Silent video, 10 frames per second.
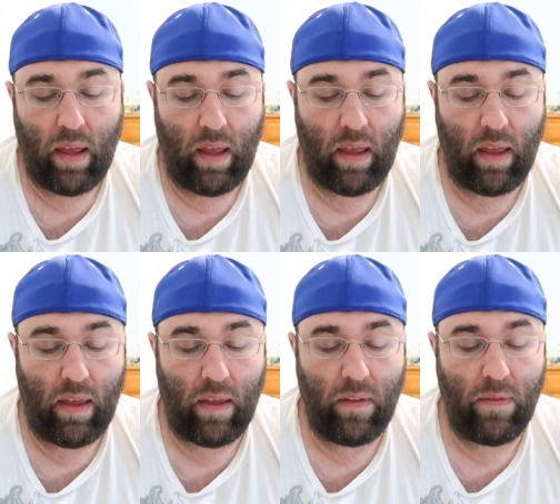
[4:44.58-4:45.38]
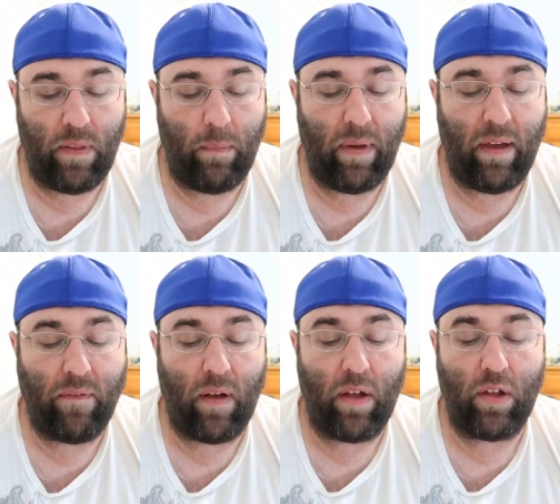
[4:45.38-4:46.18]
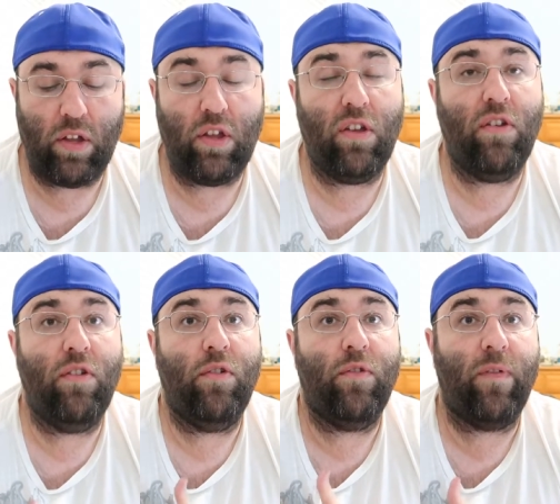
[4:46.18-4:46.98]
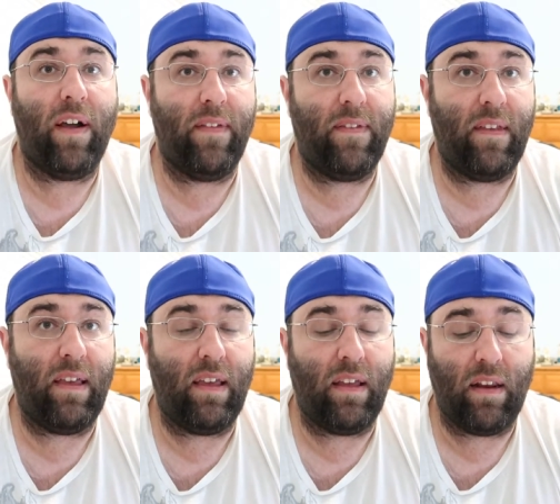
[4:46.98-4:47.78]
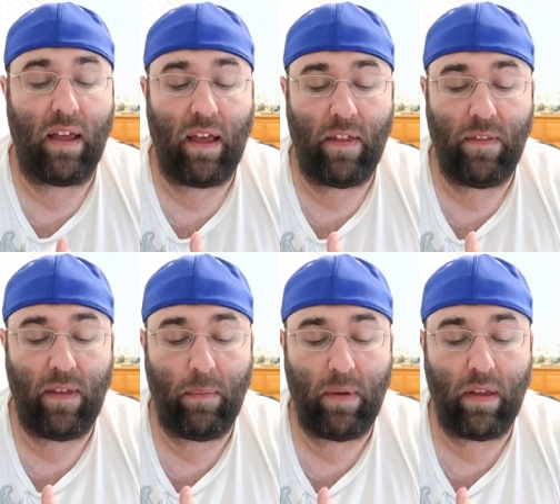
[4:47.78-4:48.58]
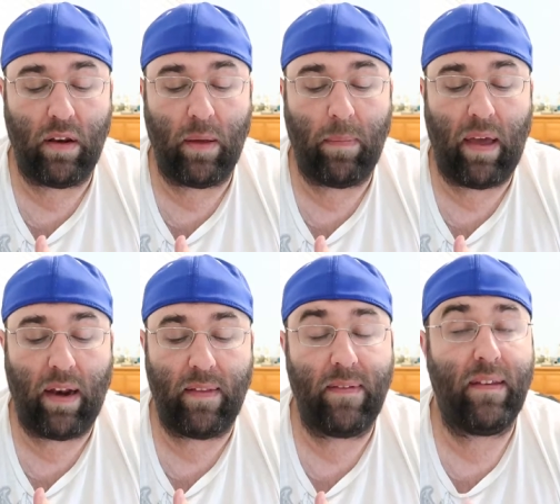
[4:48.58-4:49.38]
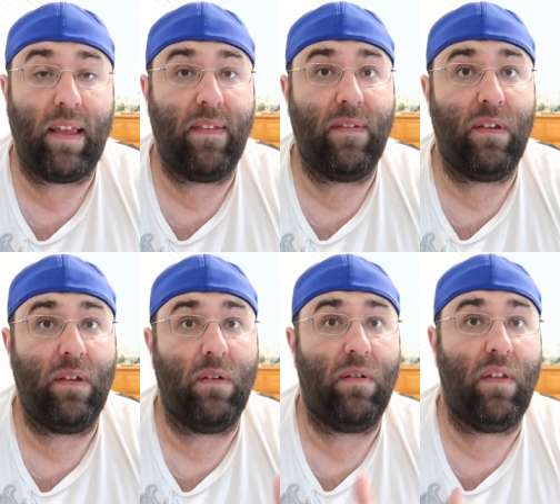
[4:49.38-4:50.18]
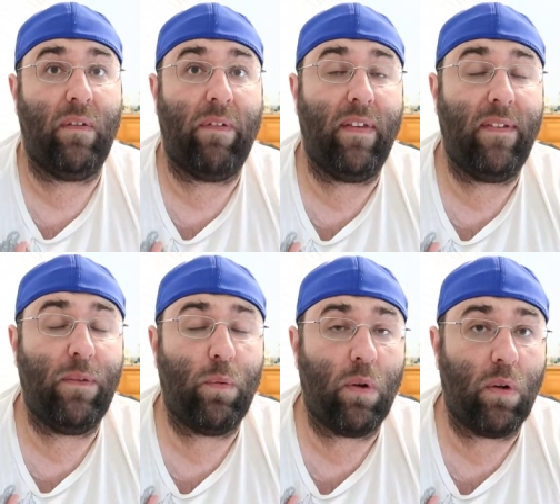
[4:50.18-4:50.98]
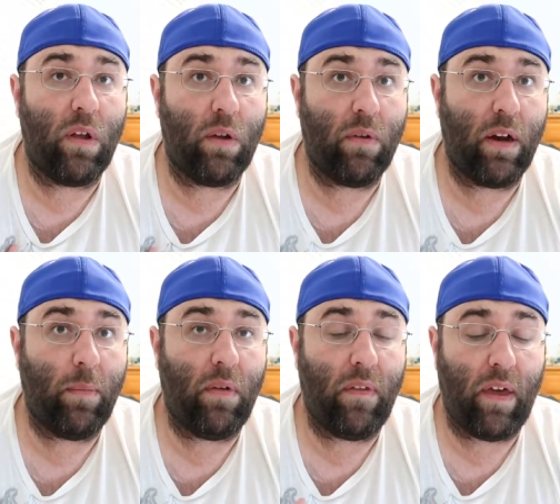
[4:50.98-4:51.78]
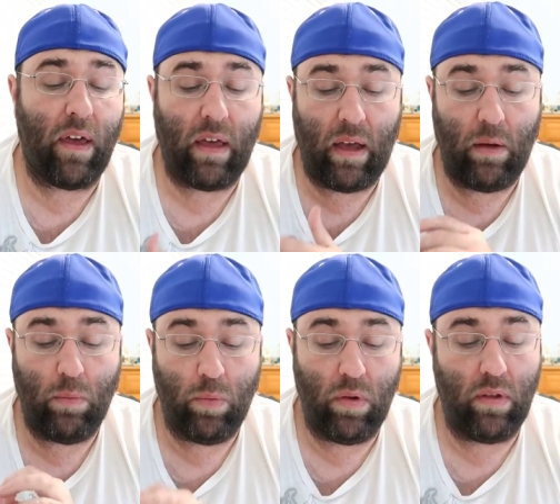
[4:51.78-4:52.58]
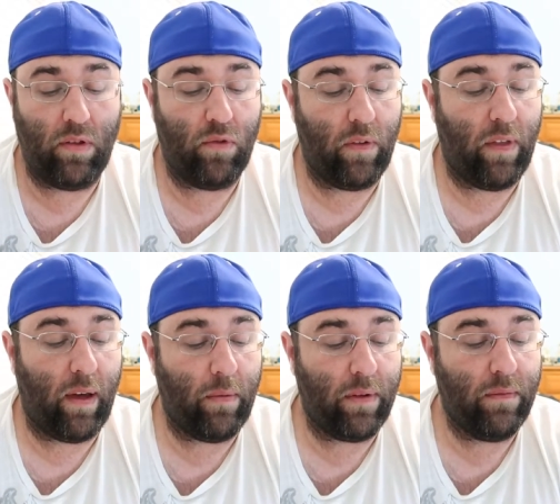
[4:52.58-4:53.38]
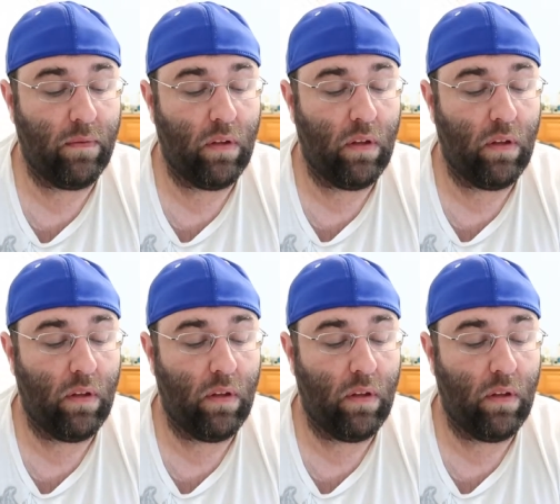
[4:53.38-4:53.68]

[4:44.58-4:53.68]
and then we have a huge fight scene, and then we end up at a standstill. And the fight scenes were incredible in that. I really enjoyed that one.